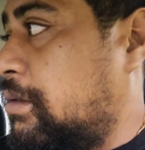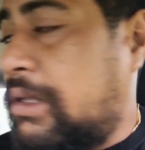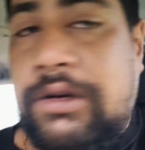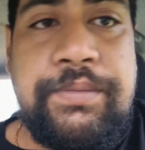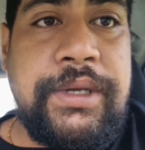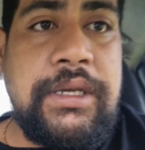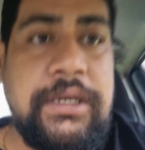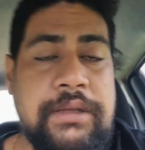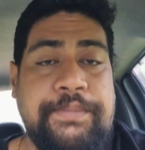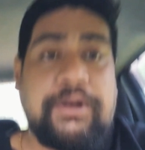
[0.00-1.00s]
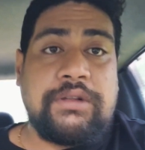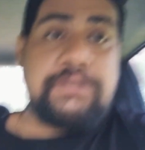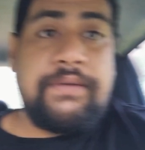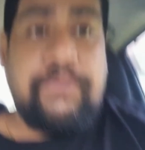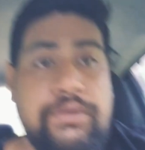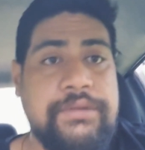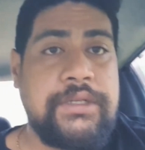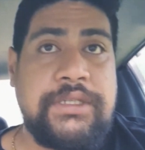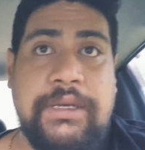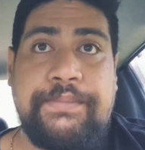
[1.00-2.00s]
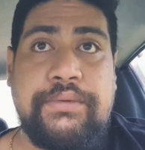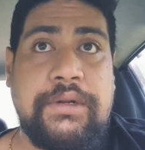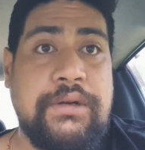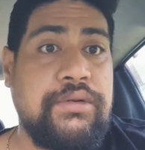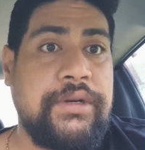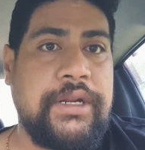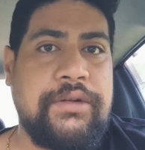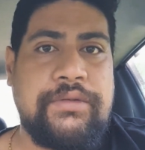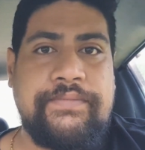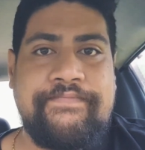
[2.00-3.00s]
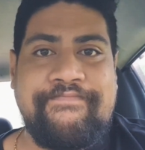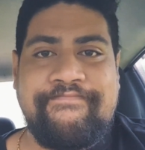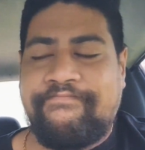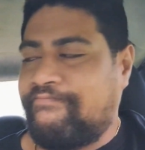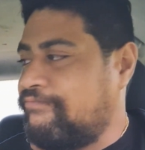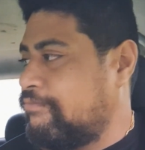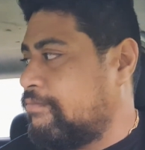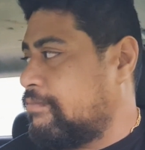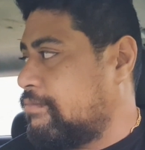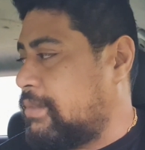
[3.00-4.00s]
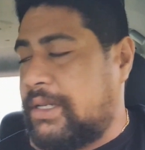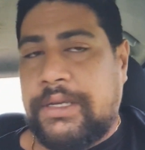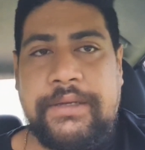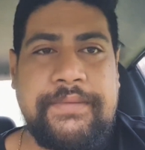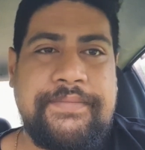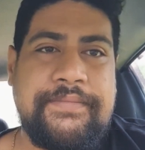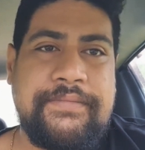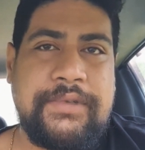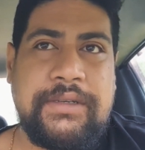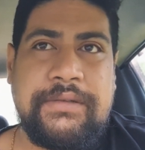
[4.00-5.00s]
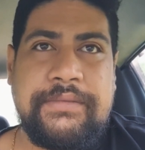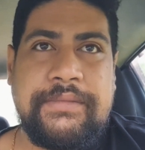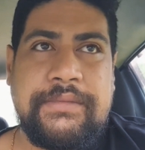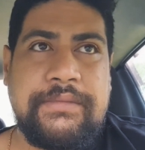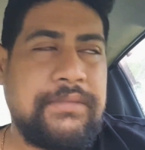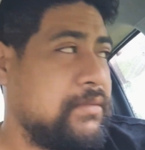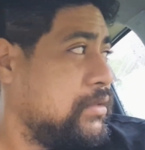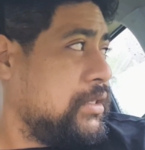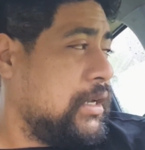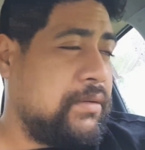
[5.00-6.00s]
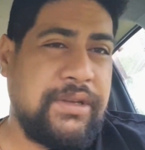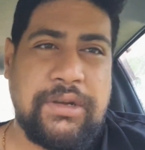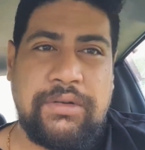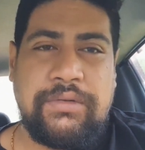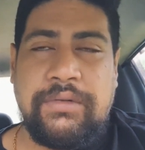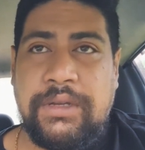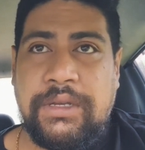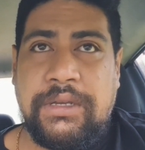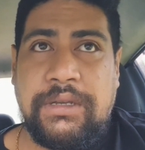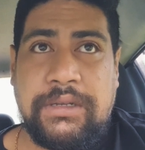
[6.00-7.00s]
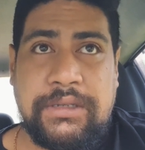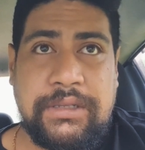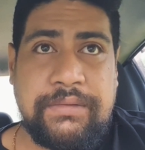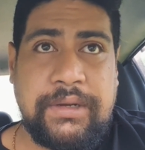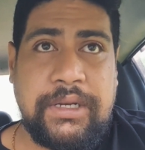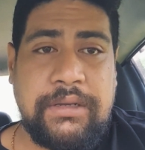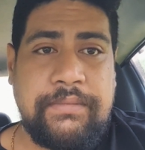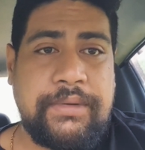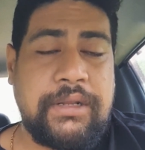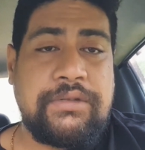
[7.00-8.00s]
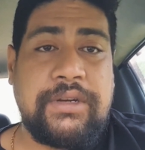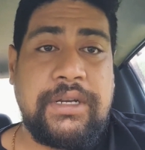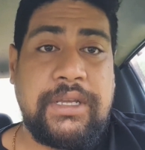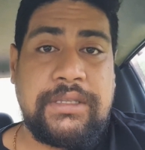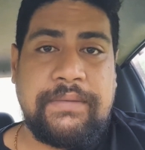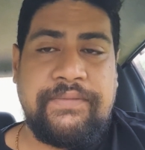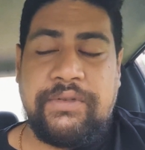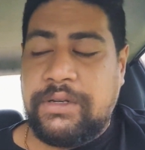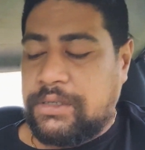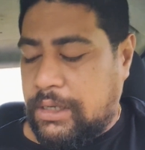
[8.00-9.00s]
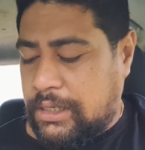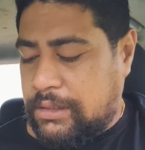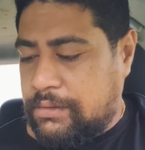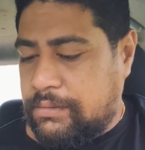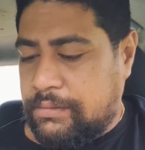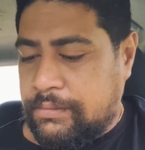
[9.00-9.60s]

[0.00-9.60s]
that'll be the plot for the Tiapula load at home. But yeah, we'll see how we go, because it's raining, but I'll try and get some footage, guys.